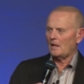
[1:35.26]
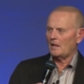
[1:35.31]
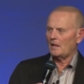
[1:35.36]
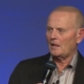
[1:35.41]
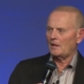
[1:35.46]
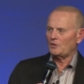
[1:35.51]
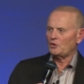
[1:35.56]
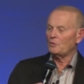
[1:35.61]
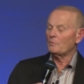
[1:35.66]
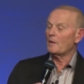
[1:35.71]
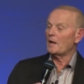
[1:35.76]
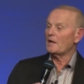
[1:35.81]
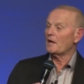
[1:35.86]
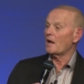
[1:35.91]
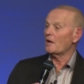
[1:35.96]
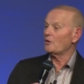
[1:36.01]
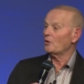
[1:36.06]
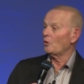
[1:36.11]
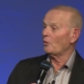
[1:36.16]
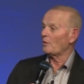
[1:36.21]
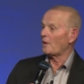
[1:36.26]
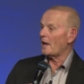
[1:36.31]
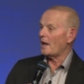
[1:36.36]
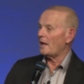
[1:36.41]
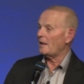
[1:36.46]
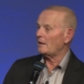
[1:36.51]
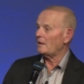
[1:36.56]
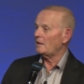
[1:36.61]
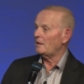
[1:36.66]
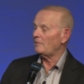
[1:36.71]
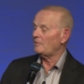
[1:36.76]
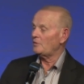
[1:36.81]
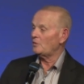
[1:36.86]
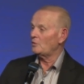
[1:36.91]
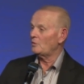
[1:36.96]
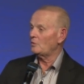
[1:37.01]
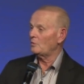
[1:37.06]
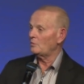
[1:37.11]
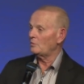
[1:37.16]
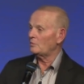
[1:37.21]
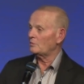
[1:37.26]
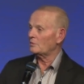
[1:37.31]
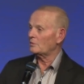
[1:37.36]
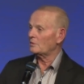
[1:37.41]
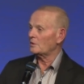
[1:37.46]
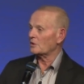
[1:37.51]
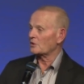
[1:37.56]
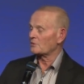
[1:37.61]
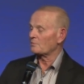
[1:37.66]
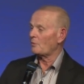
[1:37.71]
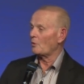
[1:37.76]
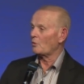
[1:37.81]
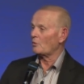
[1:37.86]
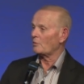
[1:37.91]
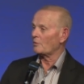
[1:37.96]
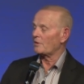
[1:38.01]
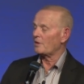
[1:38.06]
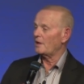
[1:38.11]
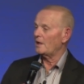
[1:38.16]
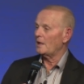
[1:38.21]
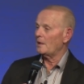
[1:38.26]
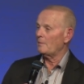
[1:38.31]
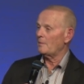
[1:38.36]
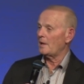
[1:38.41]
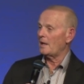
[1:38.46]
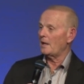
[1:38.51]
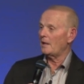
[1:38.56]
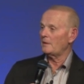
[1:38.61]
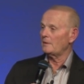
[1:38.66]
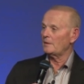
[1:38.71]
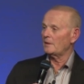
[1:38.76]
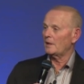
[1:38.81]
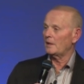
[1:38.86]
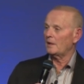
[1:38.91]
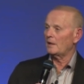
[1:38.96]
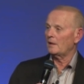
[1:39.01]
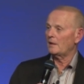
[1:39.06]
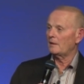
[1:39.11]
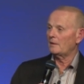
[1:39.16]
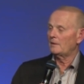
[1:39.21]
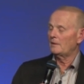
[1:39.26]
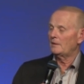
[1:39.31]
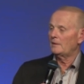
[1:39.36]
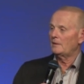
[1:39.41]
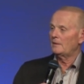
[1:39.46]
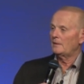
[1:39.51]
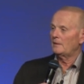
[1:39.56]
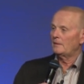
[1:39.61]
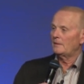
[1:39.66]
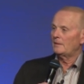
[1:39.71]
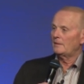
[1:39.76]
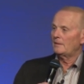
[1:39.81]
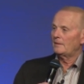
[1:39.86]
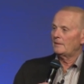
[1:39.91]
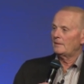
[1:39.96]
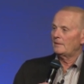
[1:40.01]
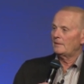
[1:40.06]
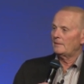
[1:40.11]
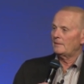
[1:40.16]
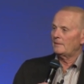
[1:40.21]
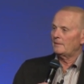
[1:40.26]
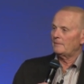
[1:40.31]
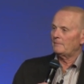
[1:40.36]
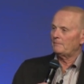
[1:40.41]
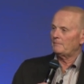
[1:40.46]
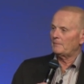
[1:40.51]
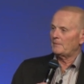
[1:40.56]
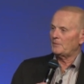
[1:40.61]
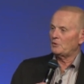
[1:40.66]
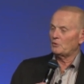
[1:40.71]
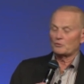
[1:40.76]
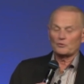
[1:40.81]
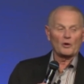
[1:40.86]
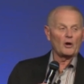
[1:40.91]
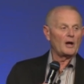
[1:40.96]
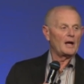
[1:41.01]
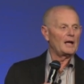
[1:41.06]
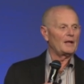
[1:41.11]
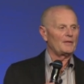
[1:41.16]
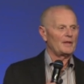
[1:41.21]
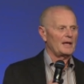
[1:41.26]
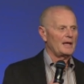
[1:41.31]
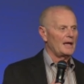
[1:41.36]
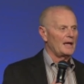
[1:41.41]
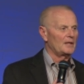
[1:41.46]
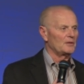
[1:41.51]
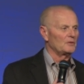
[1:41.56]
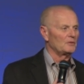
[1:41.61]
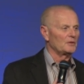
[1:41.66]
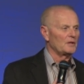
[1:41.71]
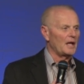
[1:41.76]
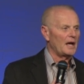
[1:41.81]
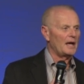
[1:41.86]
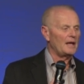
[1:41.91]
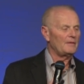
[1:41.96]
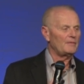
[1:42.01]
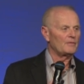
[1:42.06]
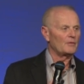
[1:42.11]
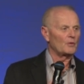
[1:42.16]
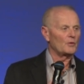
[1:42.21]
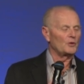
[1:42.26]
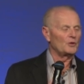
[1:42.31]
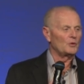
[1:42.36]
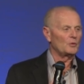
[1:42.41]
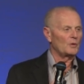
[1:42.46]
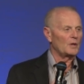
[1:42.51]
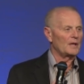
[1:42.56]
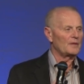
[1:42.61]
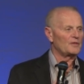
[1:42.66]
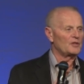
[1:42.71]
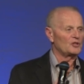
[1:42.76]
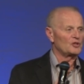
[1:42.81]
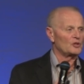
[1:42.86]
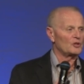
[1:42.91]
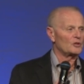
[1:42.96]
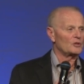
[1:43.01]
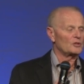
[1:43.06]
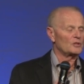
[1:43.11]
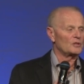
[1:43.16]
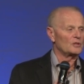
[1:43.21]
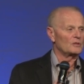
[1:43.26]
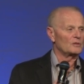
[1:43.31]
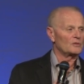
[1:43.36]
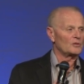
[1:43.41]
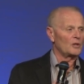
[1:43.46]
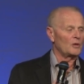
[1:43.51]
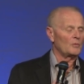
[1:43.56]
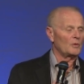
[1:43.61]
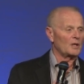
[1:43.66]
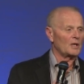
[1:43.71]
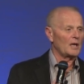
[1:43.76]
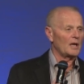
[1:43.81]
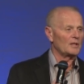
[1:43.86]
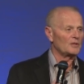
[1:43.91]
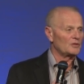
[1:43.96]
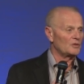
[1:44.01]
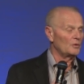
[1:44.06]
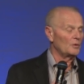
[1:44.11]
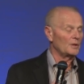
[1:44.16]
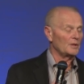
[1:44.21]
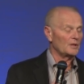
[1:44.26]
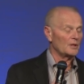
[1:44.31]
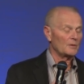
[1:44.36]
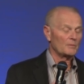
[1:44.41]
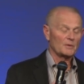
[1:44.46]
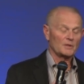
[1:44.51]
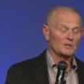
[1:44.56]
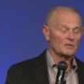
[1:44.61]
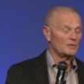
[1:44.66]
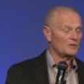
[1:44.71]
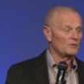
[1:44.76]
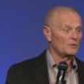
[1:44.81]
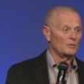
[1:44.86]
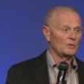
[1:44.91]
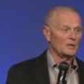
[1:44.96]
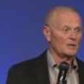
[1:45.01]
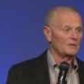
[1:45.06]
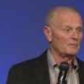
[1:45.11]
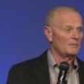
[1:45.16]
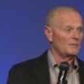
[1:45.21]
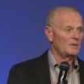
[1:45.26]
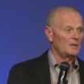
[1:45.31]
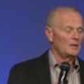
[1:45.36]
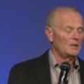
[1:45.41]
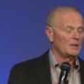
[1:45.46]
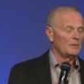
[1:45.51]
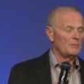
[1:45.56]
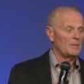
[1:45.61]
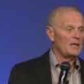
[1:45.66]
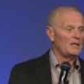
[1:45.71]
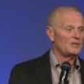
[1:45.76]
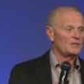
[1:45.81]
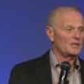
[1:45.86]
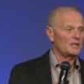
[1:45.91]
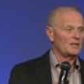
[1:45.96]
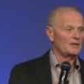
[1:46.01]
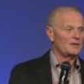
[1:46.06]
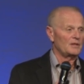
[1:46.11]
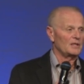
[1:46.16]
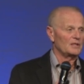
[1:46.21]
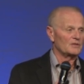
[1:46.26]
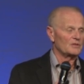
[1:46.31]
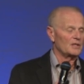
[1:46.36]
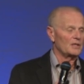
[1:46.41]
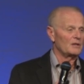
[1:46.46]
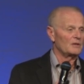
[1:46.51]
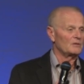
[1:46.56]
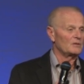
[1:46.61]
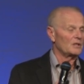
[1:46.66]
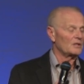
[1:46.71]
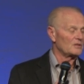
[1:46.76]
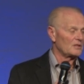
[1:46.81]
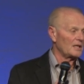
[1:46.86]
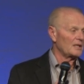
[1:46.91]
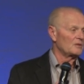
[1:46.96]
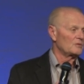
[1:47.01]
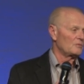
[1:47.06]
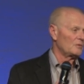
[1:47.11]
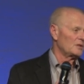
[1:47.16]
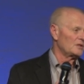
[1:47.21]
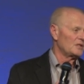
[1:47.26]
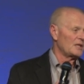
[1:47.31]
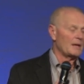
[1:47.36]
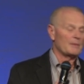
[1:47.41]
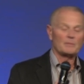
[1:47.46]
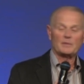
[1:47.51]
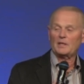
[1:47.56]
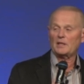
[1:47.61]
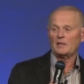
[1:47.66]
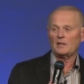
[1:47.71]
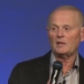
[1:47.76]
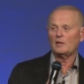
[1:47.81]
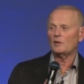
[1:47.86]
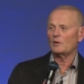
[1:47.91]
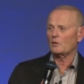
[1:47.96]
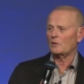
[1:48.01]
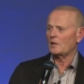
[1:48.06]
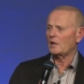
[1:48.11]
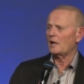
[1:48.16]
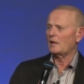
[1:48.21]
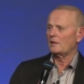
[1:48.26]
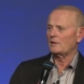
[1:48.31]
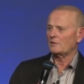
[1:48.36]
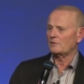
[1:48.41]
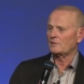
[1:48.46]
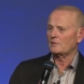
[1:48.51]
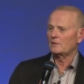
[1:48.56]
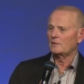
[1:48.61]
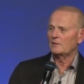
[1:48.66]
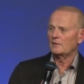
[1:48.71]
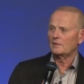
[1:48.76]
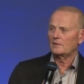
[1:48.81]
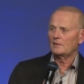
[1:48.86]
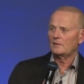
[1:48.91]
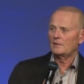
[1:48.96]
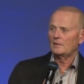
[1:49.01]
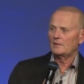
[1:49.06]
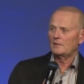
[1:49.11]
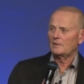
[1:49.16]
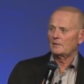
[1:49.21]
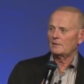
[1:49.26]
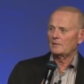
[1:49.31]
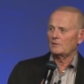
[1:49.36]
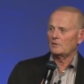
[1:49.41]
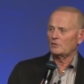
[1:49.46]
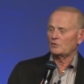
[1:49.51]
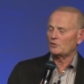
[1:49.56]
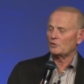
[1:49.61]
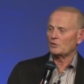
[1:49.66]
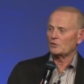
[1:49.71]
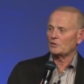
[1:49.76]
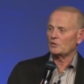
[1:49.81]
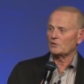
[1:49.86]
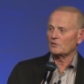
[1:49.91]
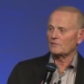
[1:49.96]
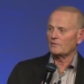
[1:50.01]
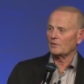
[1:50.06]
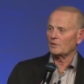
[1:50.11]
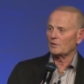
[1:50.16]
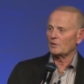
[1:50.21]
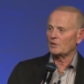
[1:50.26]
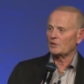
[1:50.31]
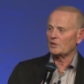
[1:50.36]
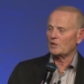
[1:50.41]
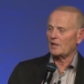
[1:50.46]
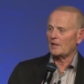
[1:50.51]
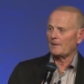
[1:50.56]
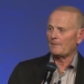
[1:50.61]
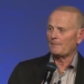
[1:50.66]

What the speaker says: You might not know that if you just spoke with them and you saw how they handled life, or you were at the church and saw what God's doing there, because he's doing amazing things there, just like what's happening here. The church is flourishing.